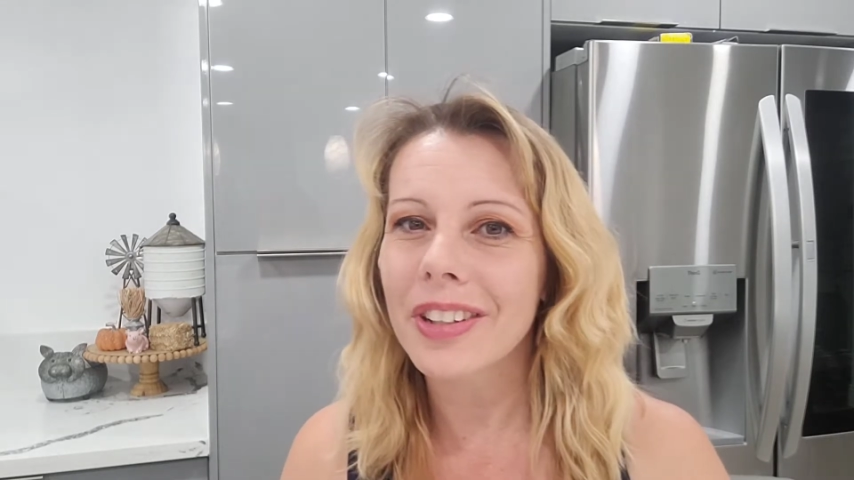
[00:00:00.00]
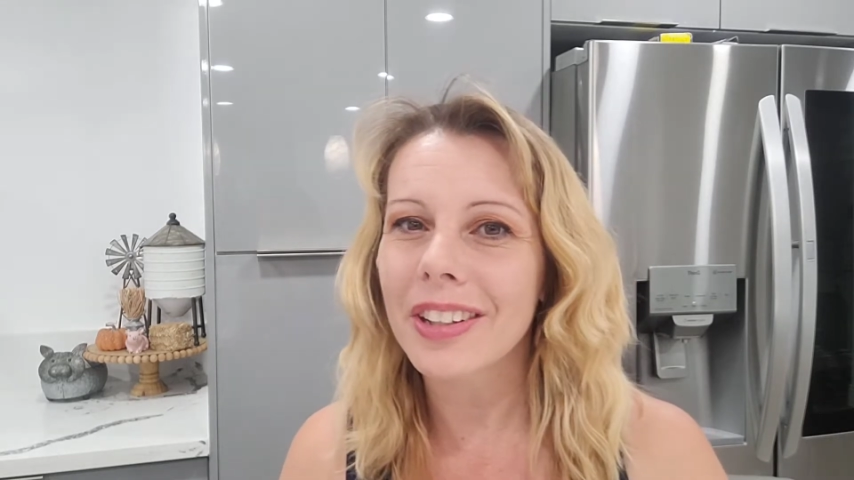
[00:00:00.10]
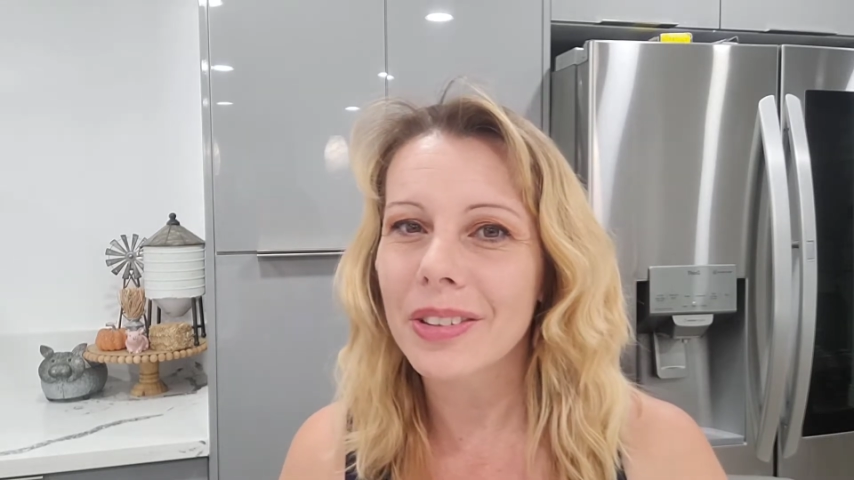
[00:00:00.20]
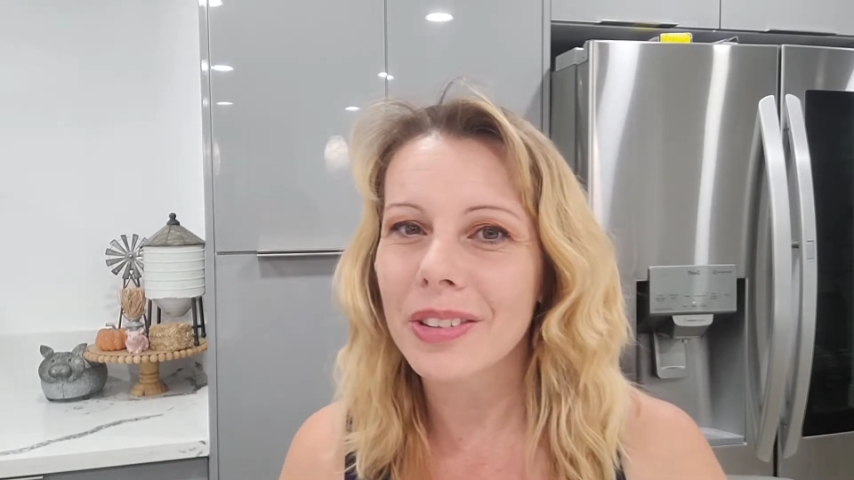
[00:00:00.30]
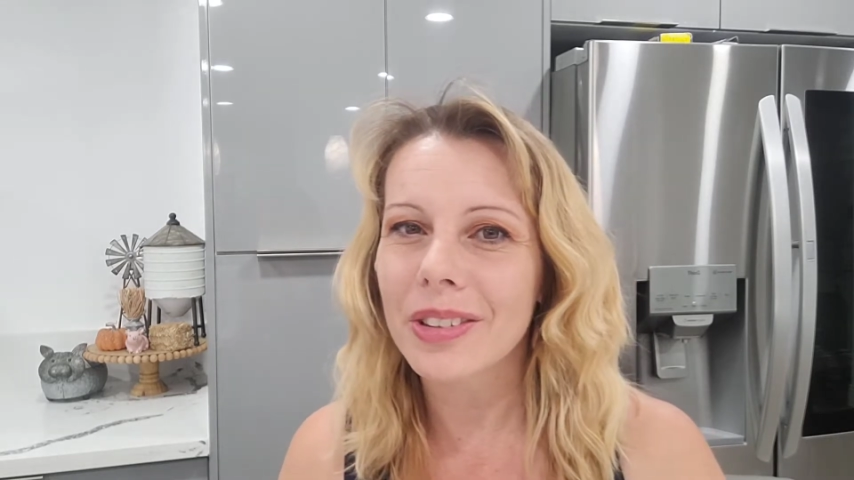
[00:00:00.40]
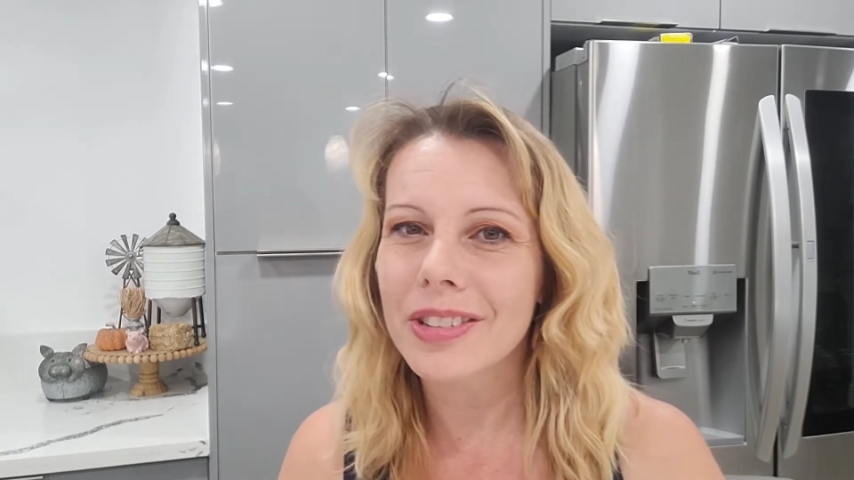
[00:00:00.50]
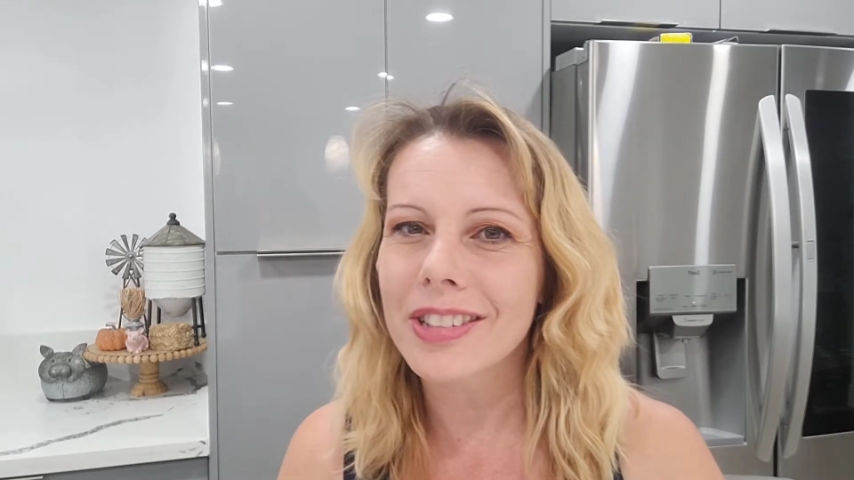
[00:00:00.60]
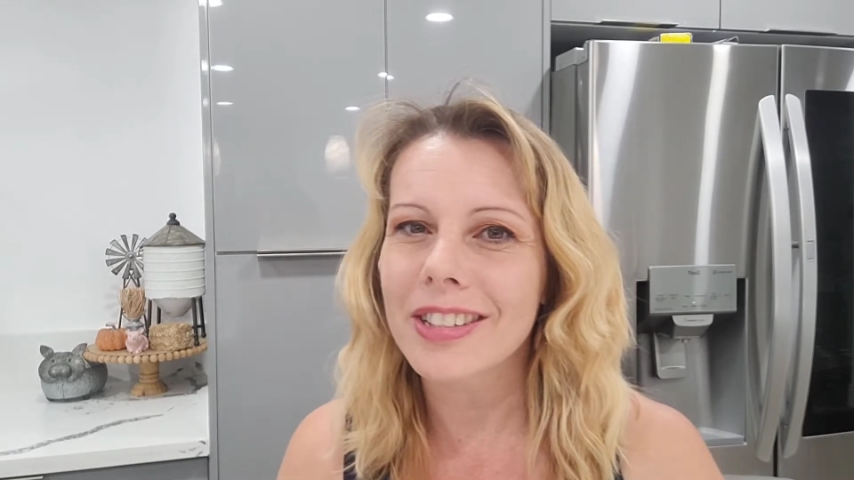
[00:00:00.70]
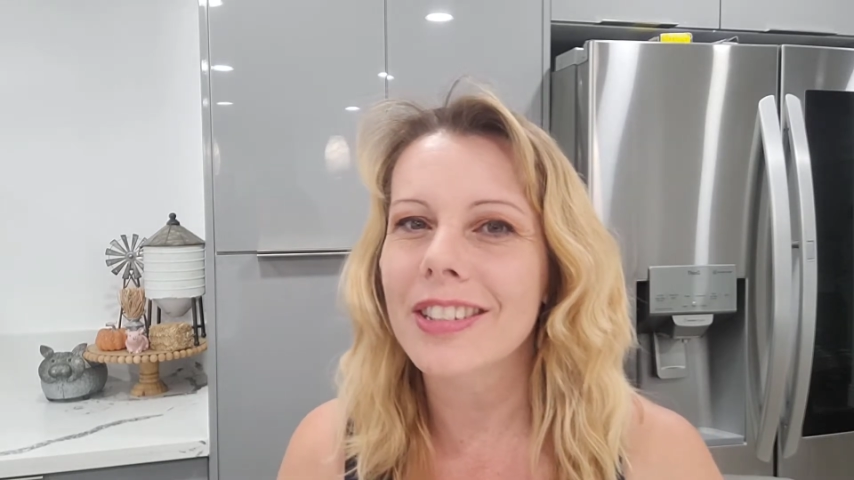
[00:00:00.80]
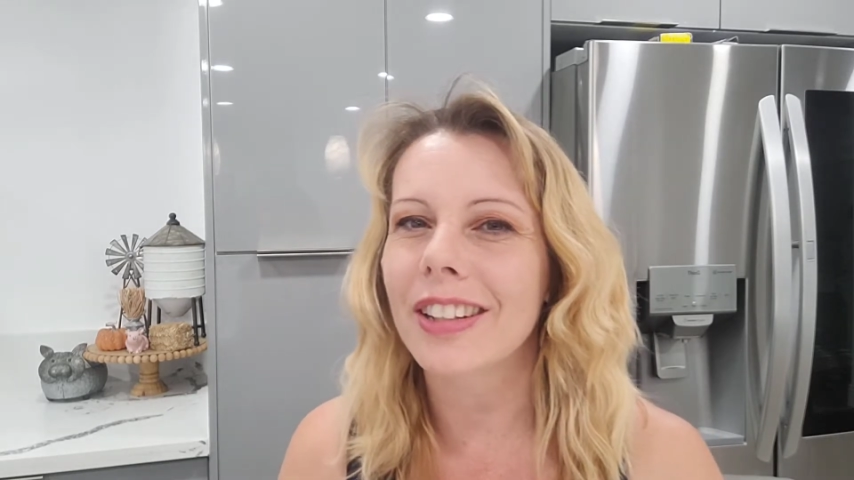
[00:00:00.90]
think Google's
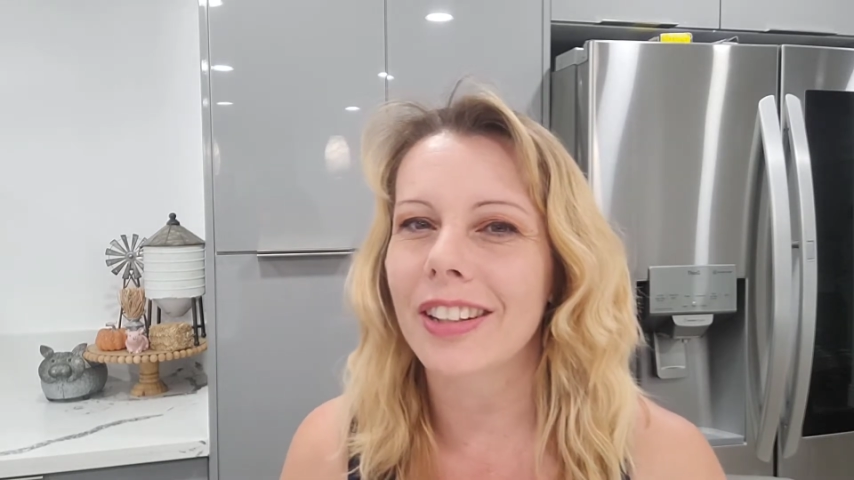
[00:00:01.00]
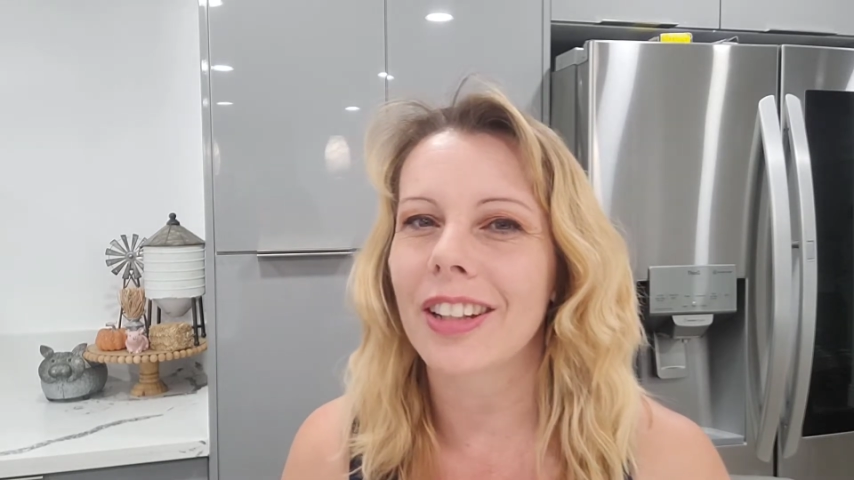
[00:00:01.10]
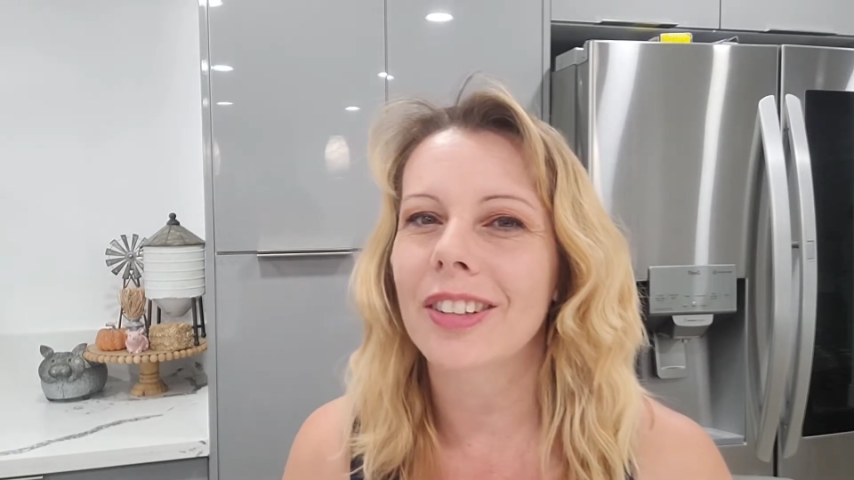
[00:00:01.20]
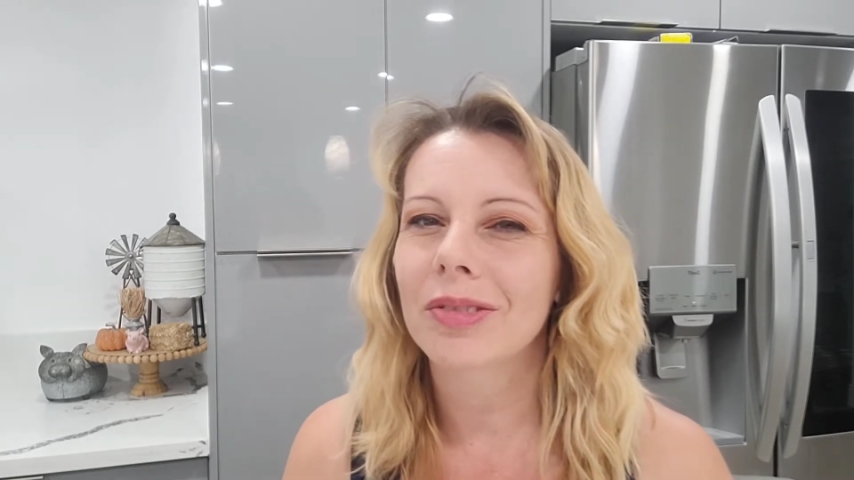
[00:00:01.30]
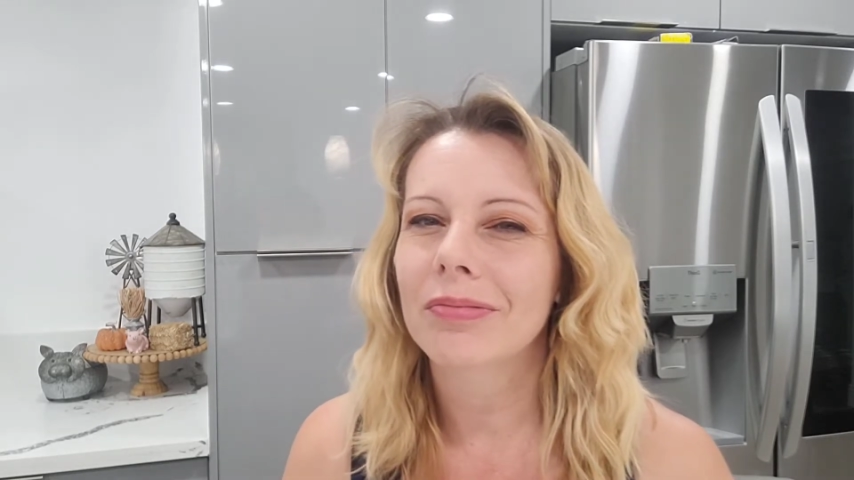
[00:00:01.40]
listening,